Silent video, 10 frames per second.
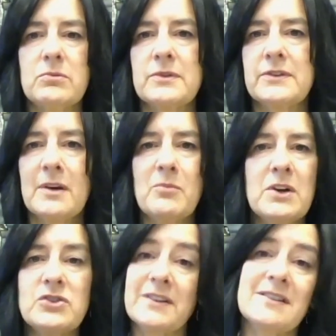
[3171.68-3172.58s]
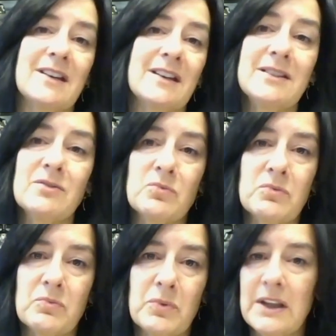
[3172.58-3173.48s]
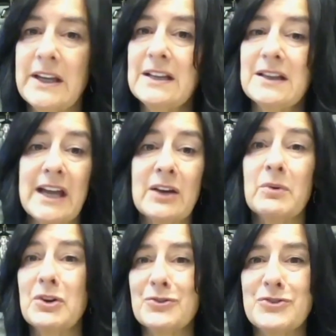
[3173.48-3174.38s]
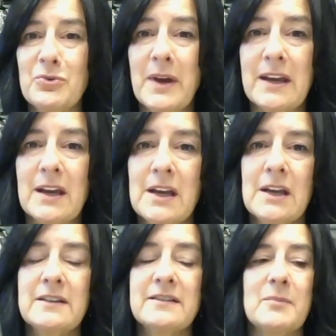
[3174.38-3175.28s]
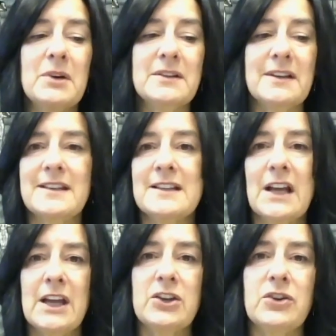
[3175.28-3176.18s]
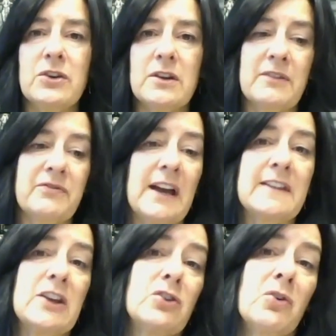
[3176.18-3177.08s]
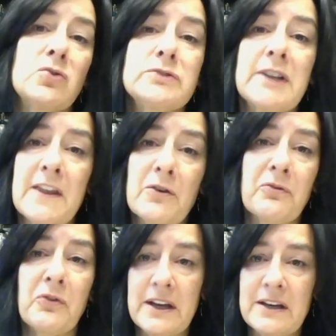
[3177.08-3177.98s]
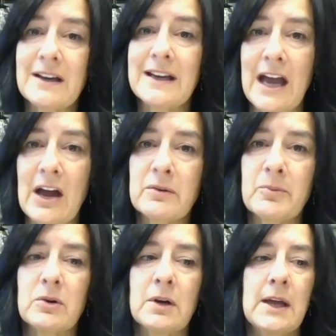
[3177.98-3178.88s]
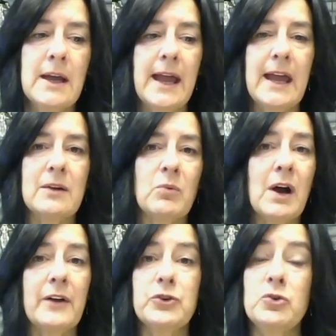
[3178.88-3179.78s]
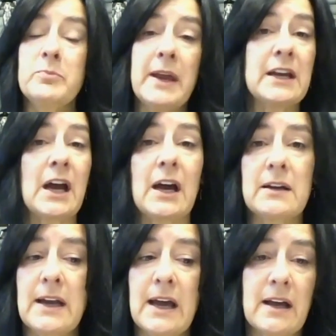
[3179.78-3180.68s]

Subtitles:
someone just doesn't really like what you're doing. Someone doesn't like the fact that you're holding their friend accountable. And while you may not